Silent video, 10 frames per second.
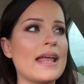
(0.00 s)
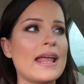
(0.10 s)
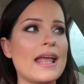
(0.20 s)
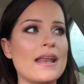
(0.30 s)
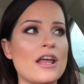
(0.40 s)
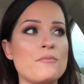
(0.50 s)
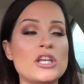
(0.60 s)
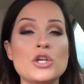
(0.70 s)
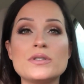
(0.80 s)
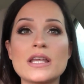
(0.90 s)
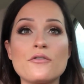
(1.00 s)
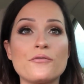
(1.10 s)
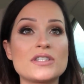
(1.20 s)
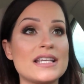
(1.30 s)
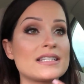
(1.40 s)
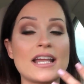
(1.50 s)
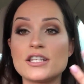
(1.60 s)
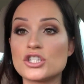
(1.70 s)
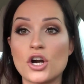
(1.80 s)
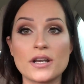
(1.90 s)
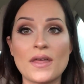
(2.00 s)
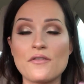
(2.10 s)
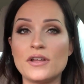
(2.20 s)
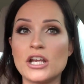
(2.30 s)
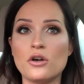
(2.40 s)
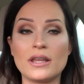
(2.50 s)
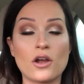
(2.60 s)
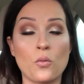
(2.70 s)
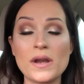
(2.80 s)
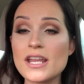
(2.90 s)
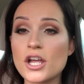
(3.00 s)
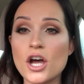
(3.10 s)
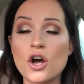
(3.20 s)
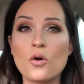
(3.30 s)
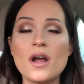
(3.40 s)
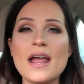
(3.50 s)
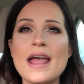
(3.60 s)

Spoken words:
And I've been using it since I started that video like a week ago,